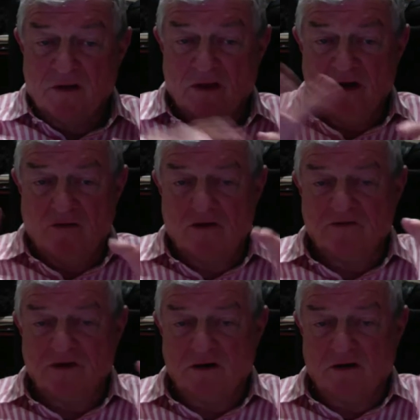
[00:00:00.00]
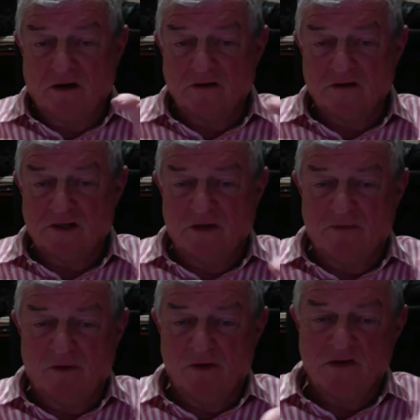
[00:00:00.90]
And they were, if you like,
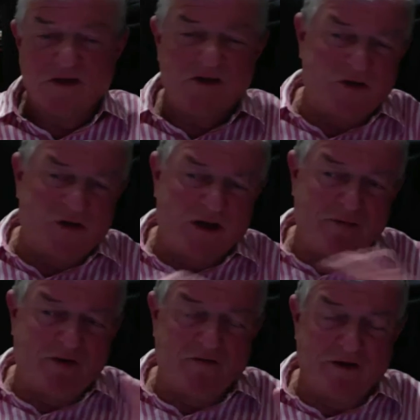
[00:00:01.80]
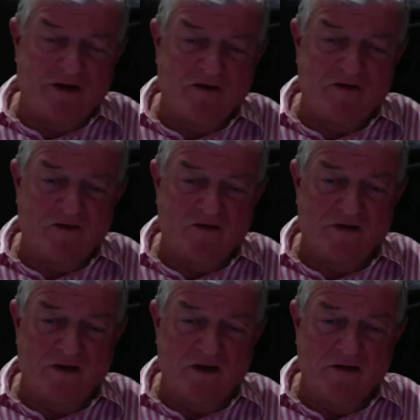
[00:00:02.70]
centre points. The Institute of Company Directors in
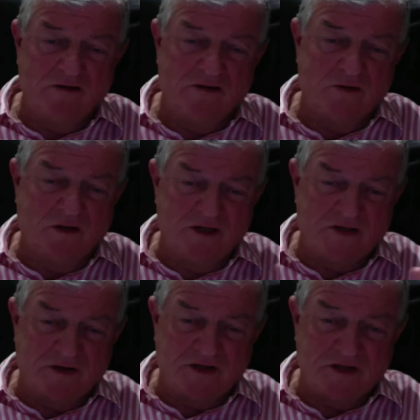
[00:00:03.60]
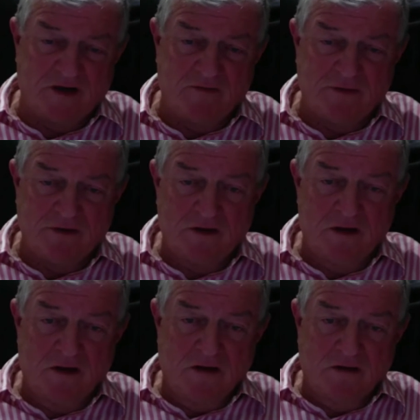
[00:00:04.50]
Australia to a lesser extent, but,
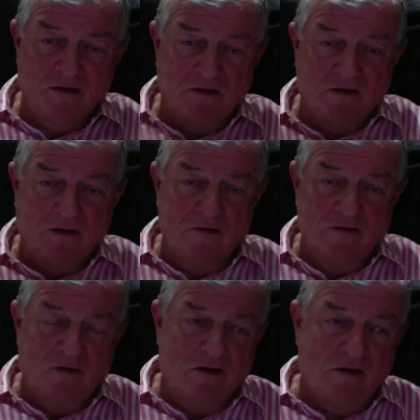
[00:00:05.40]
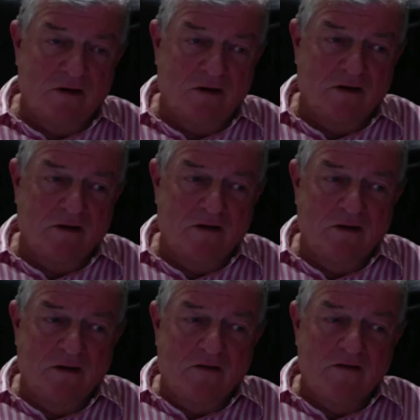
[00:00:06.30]
you know,
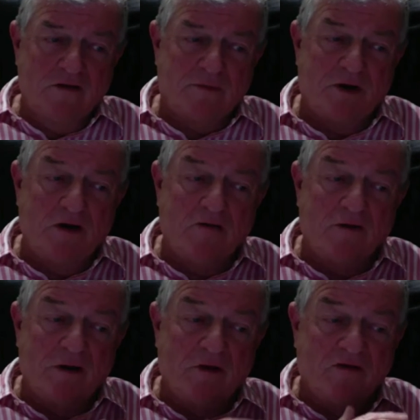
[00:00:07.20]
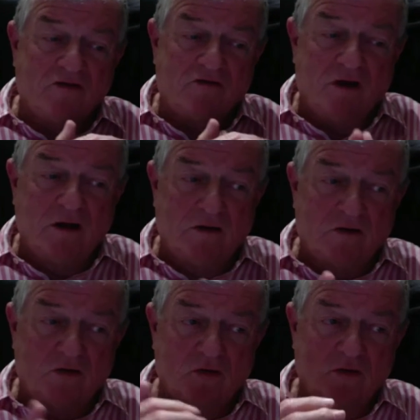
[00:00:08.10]
there's a program in Australia
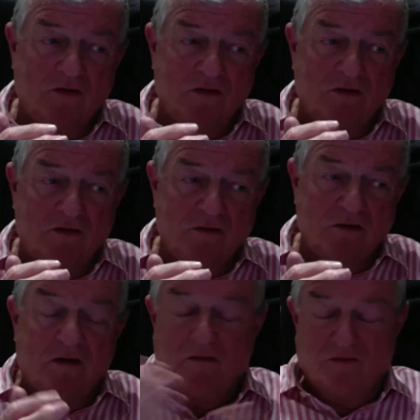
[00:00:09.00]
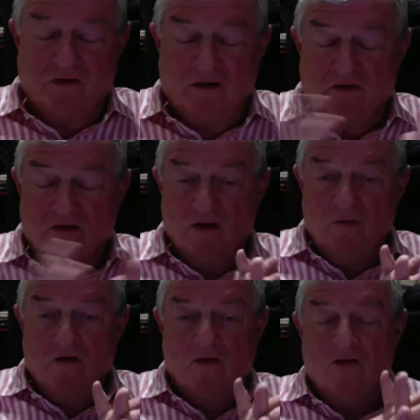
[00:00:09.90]
called, and I think it's
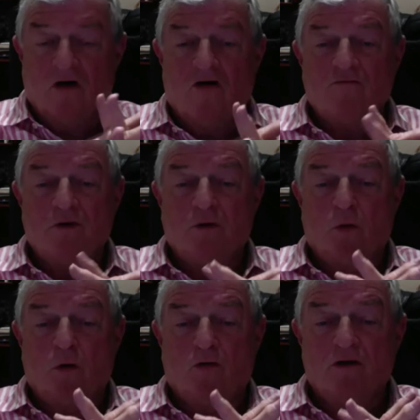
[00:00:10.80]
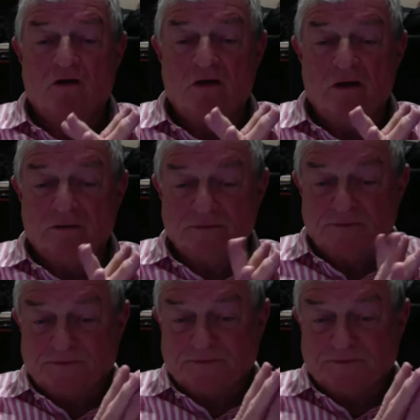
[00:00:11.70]
global, called the Hoffman Quadrinity,